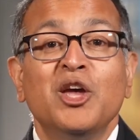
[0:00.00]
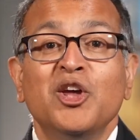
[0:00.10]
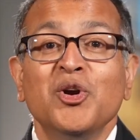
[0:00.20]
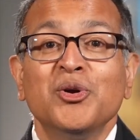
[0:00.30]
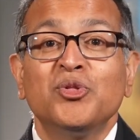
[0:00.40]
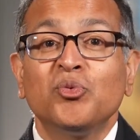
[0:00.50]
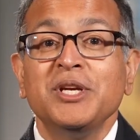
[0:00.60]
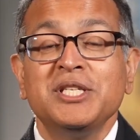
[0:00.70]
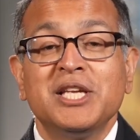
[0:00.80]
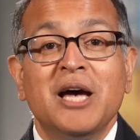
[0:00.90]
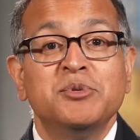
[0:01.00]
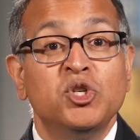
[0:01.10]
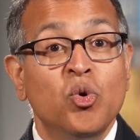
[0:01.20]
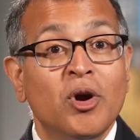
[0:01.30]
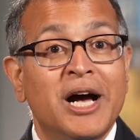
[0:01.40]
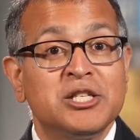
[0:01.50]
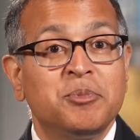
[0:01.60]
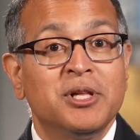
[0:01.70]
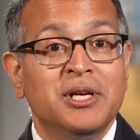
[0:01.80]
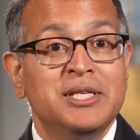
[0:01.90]
Here are three steps your
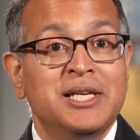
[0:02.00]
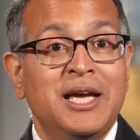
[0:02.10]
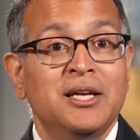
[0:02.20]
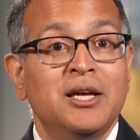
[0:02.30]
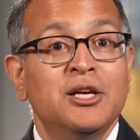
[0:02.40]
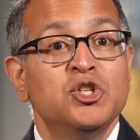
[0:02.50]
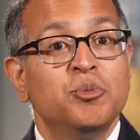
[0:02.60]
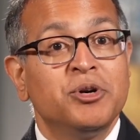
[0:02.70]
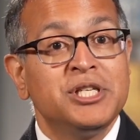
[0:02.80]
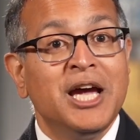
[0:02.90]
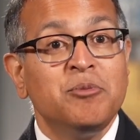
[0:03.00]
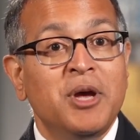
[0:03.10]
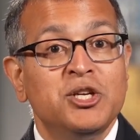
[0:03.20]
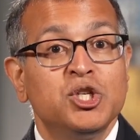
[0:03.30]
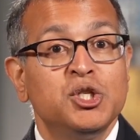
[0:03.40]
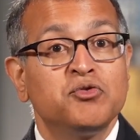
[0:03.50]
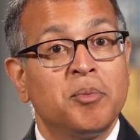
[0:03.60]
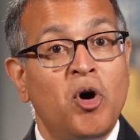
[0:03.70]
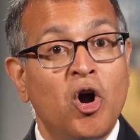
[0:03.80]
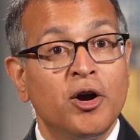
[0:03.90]
hospital can take to protect patients
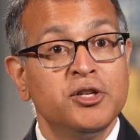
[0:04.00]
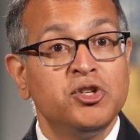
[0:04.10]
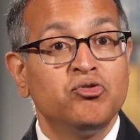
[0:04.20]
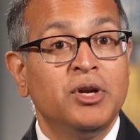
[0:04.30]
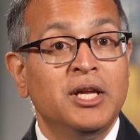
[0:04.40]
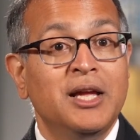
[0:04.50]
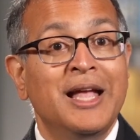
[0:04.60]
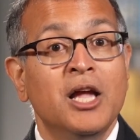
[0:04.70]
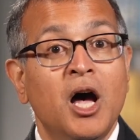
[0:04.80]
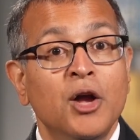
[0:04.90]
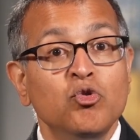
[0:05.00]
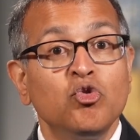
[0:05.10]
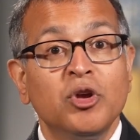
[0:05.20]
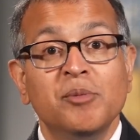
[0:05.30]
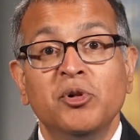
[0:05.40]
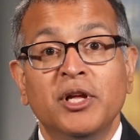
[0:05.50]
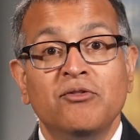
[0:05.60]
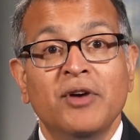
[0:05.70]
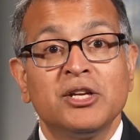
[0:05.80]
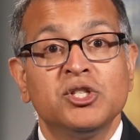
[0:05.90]
from hard to treat and untreatable
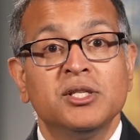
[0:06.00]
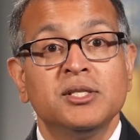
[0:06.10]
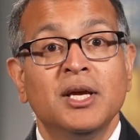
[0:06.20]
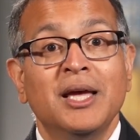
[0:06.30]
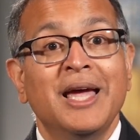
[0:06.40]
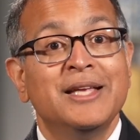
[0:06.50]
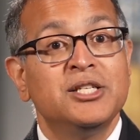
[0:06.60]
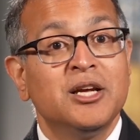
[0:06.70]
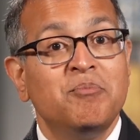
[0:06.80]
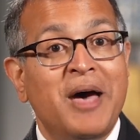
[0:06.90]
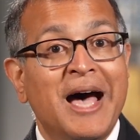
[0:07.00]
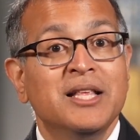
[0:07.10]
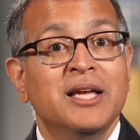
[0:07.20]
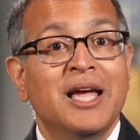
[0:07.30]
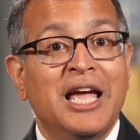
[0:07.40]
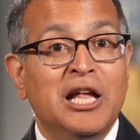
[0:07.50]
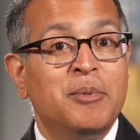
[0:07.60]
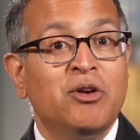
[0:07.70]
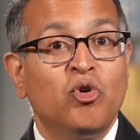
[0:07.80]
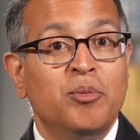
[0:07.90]
infections and to combat
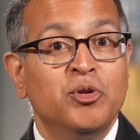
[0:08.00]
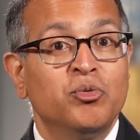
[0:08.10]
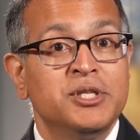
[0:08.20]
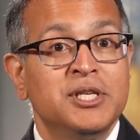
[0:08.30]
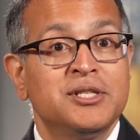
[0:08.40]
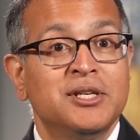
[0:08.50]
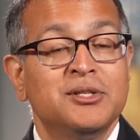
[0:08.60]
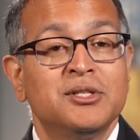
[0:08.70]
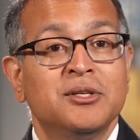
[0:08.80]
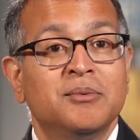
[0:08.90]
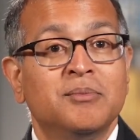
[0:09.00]
antimicrobial resistance.